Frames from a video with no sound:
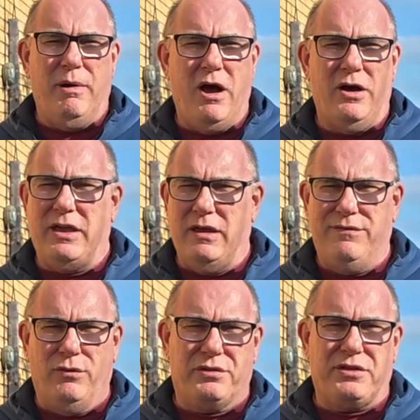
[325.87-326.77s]
parking
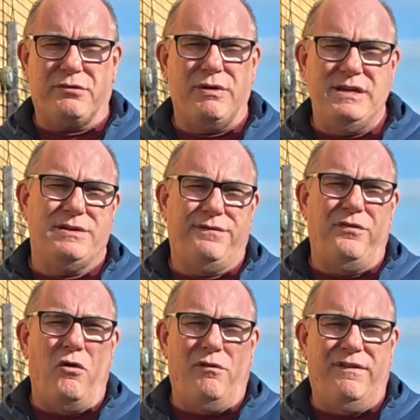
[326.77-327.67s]
for three to
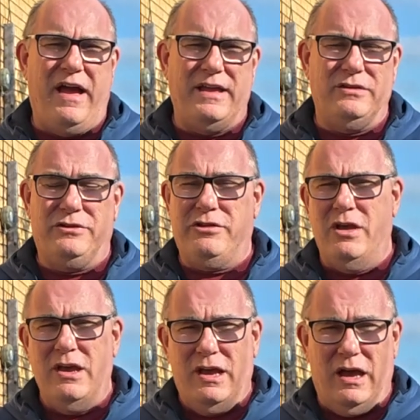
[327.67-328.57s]
four vans
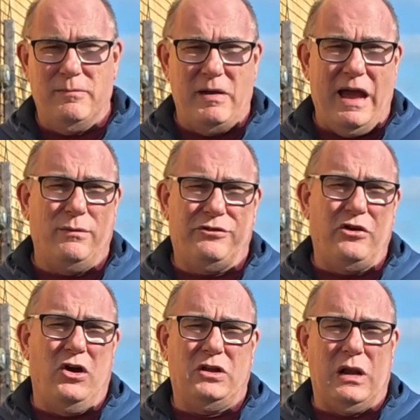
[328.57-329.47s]
um,
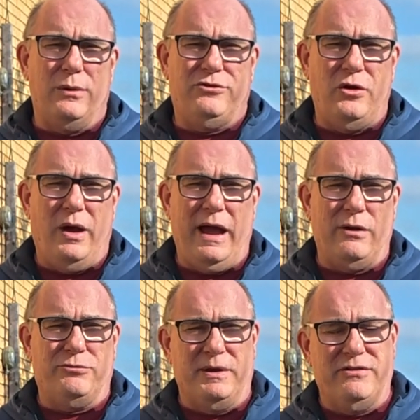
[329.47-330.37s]
outside close to your
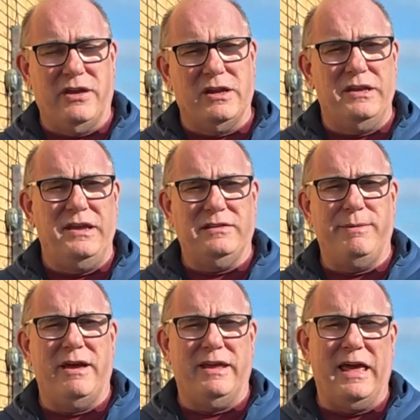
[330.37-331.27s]
house because they're going to need to
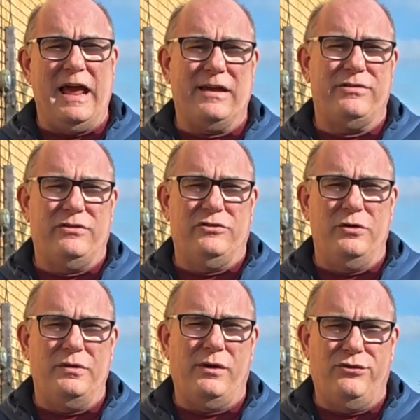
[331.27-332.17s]
be able to get access
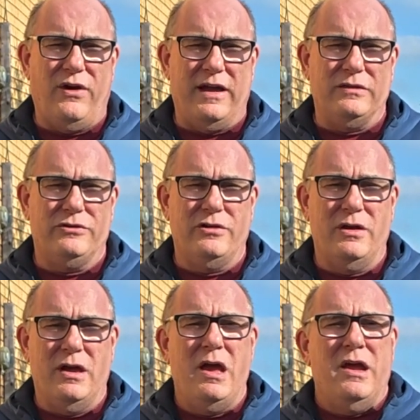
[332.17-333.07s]
to those vans.
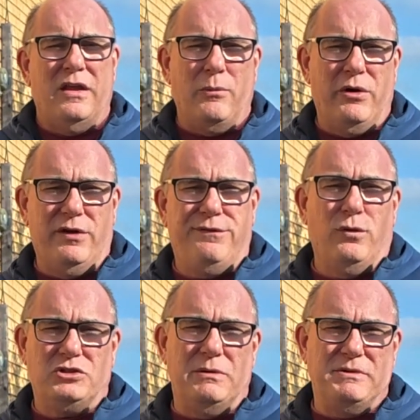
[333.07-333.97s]
Now we're in a
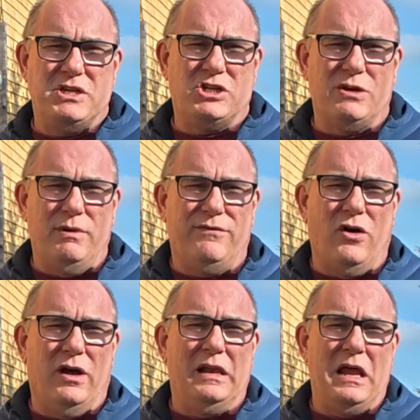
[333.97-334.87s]
fortunate position, we've
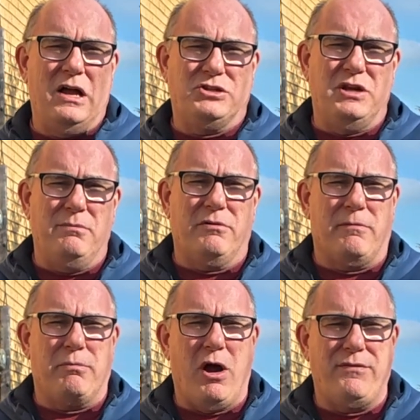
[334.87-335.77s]
got a large number
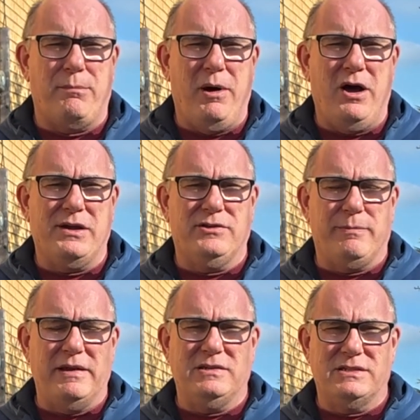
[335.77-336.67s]
of private parking
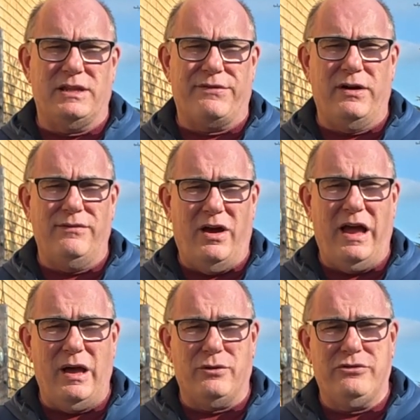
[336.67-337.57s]
spaces at the front of our
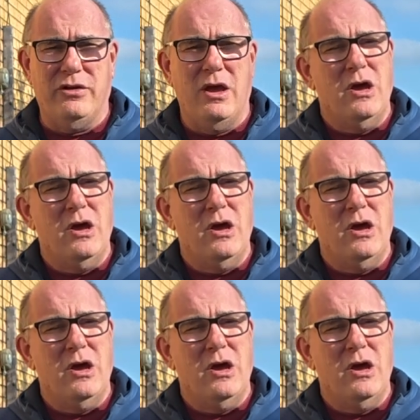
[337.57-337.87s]
house